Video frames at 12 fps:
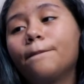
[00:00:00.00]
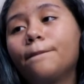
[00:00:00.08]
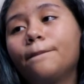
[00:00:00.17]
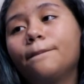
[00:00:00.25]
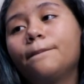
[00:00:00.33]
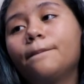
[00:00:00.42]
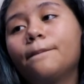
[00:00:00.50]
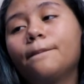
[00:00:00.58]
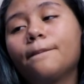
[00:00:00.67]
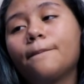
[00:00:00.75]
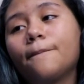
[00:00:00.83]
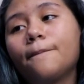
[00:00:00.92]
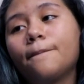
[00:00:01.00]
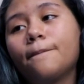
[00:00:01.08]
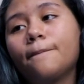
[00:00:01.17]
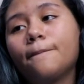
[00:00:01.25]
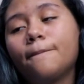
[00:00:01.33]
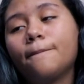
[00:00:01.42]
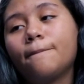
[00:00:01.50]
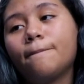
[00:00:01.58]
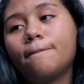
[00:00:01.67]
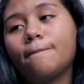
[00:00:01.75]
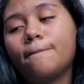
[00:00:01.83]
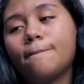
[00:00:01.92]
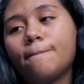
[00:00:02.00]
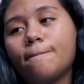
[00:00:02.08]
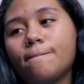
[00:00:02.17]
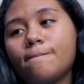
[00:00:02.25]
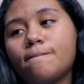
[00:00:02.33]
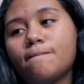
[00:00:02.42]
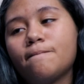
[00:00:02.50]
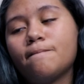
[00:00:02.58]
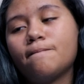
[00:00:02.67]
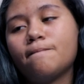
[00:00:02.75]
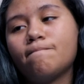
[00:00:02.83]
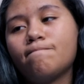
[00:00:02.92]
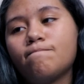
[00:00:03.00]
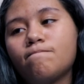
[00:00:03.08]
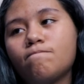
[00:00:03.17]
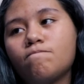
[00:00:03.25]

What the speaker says: (silent)